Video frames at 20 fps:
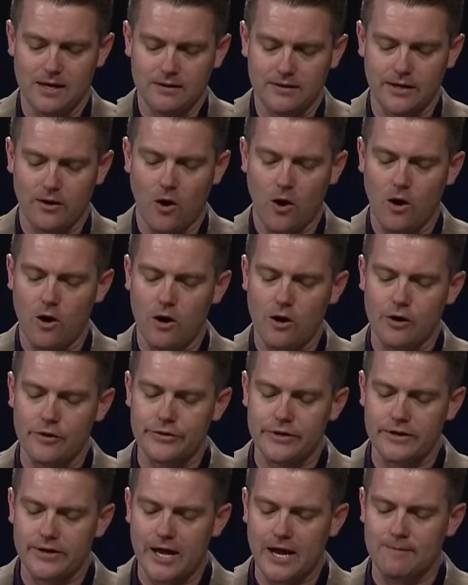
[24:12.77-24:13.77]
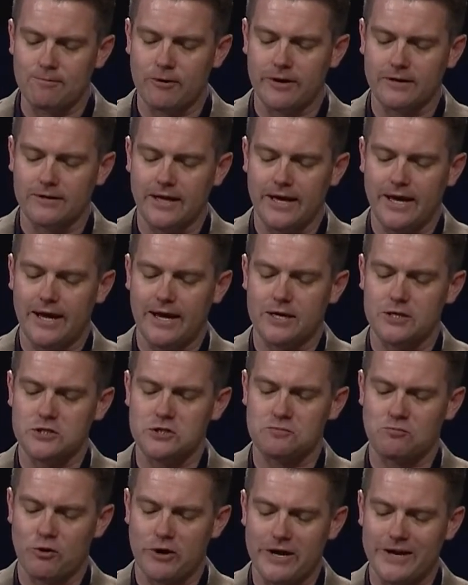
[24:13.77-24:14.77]
Let all the neighboring
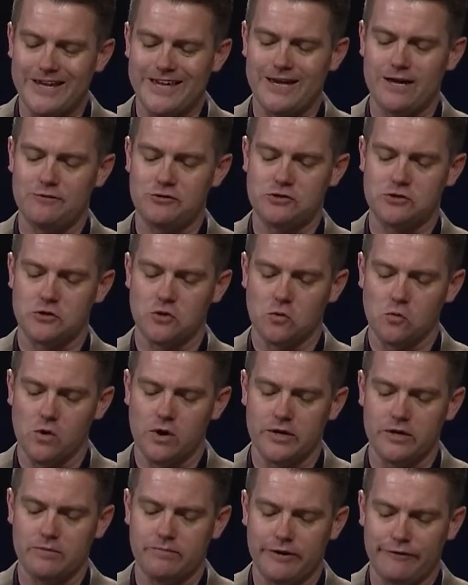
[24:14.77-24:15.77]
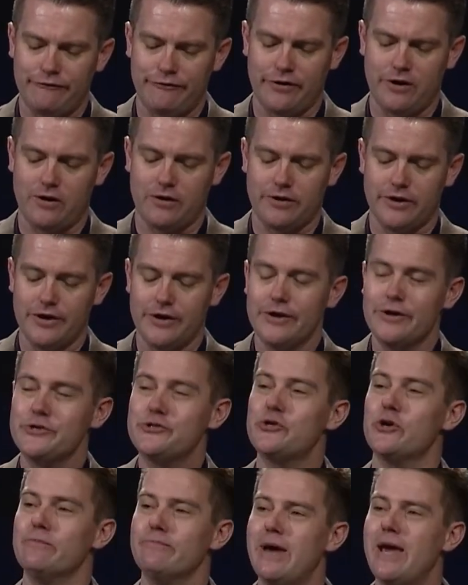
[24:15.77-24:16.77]
lands bring gifts to the one to be feared.
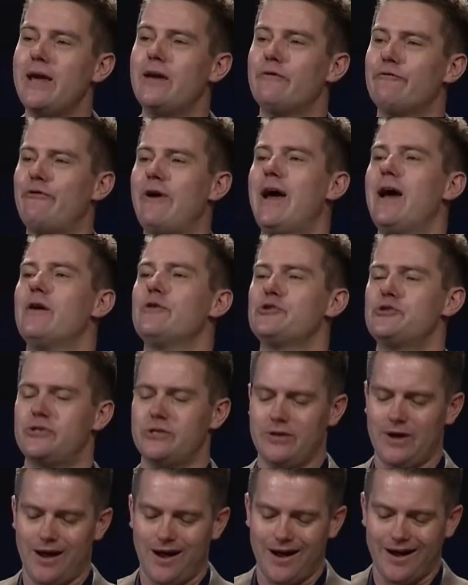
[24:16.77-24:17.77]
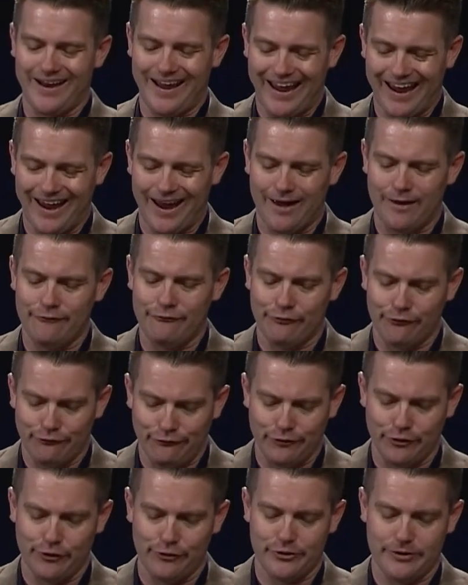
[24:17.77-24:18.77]
So make vows to God and
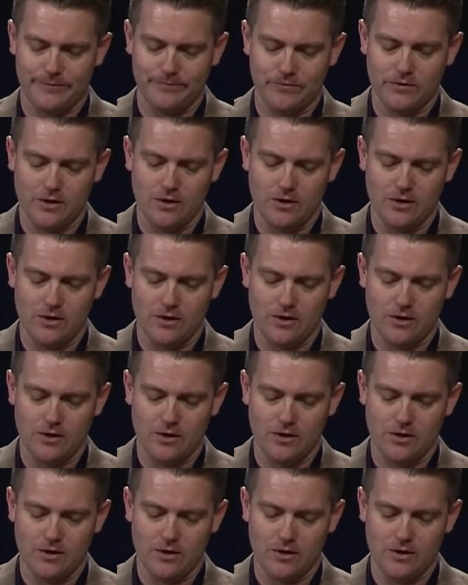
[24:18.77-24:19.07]
fulfill them.